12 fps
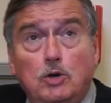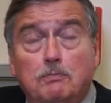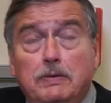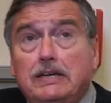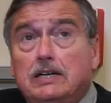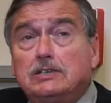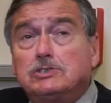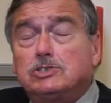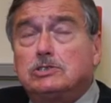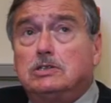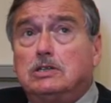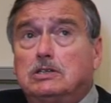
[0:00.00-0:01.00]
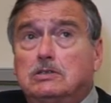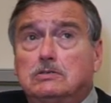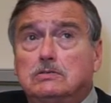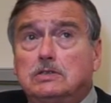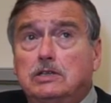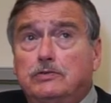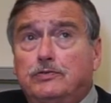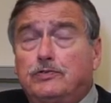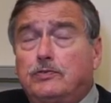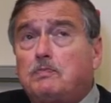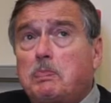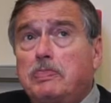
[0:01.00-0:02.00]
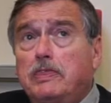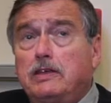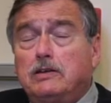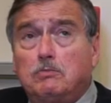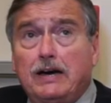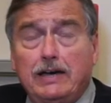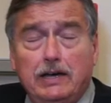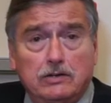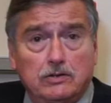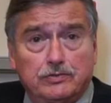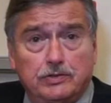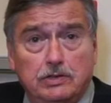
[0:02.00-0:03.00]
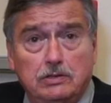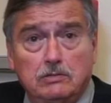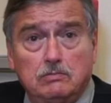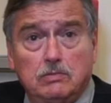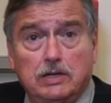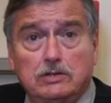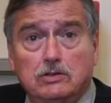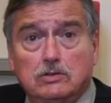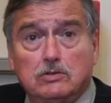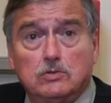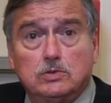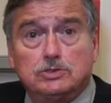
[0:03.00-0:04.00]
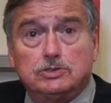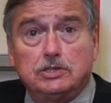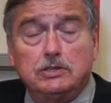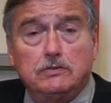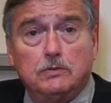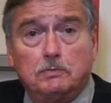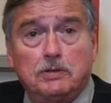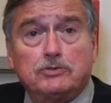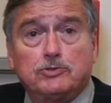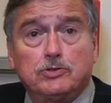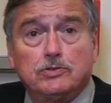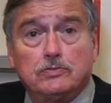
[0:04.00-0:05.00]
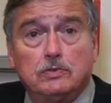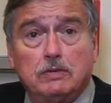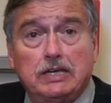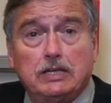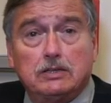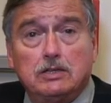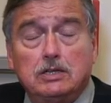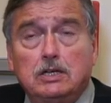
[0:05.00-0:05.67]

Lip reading: Because if in a biography, my goal was to give a picture of the man,